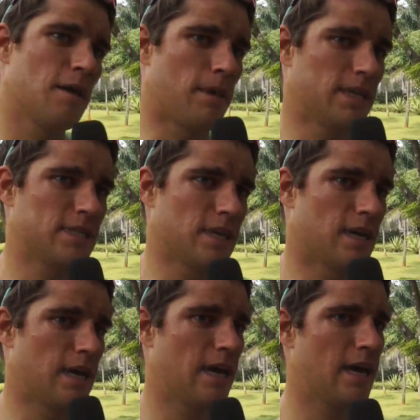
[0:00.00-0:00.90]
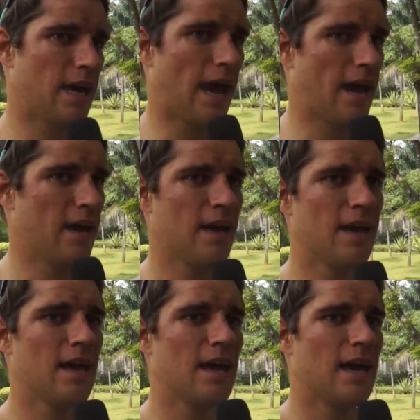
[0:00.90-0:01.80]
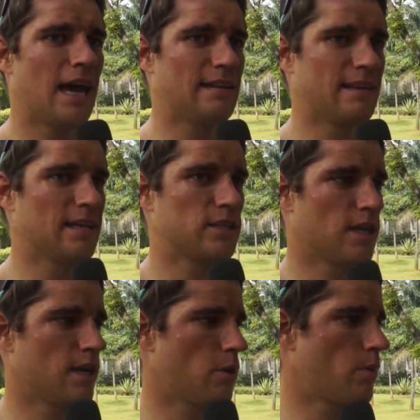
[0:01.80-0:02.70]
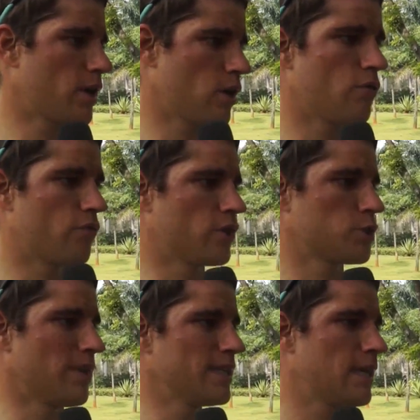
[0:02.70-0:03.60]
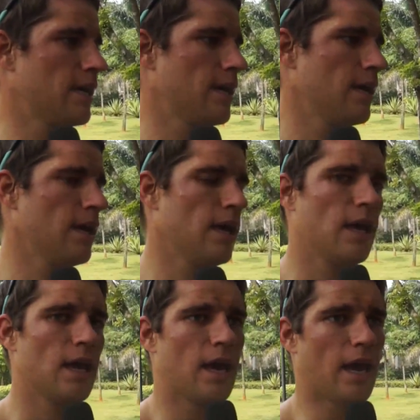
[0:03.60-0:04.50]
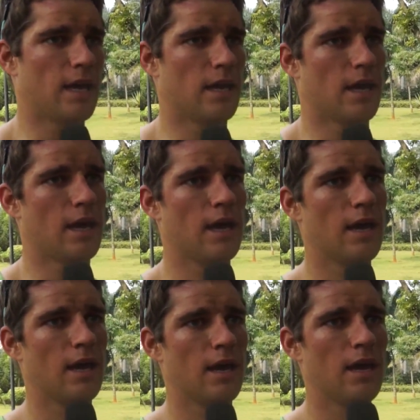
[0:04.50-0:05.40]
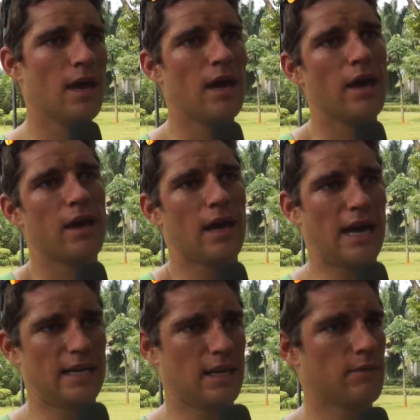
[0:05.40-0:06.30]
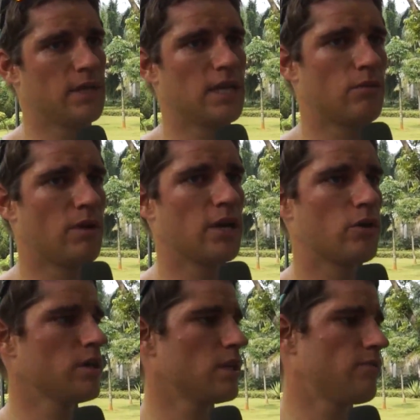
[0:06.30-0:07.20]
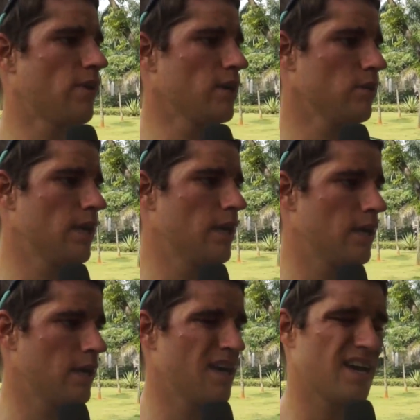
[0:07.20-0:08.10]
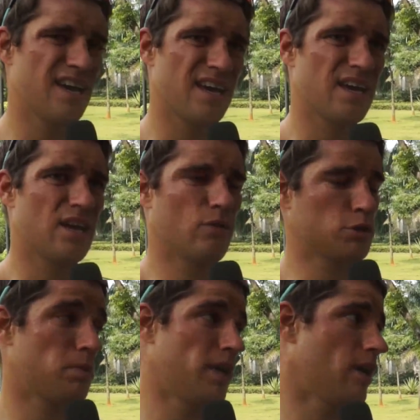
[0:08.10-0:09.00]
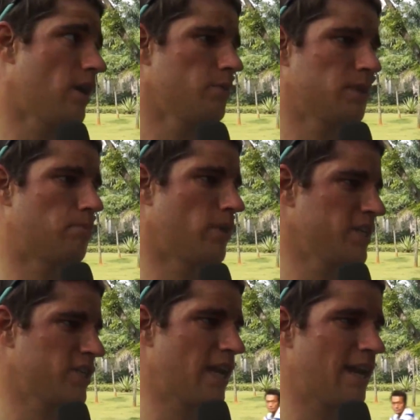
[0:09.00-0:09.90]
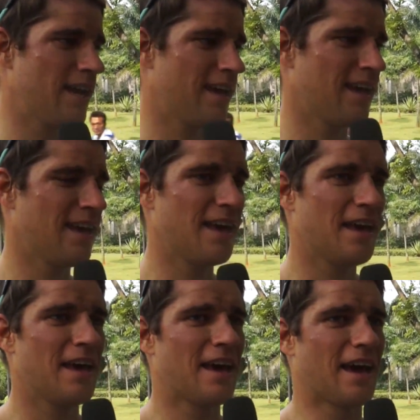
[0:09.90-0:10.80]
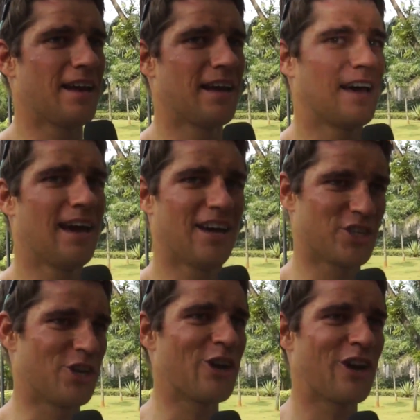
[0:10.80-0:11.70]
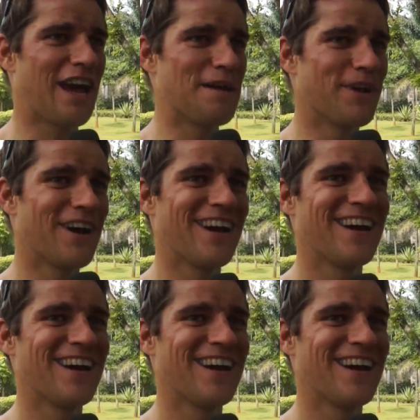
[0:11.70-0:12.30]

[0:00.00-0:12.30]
But uh, yeah, at the end uh, we want to go for a sprint, and uh, I think we did it really good in the final. -huh was pretty hard with the bridge and uh, as a non-climber.